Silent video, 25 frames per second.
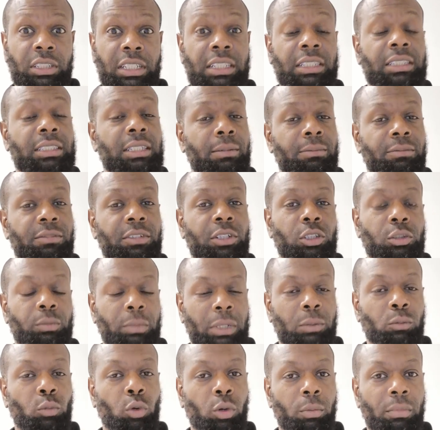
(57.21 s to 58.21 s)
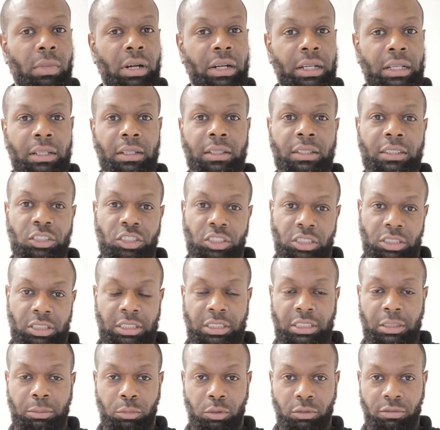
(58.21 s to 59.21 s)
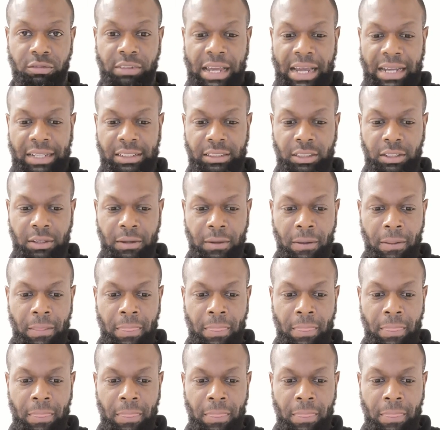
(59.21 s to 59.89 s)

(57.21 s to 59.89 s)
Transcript: and the STEM fields make more money. It's just a simple fact.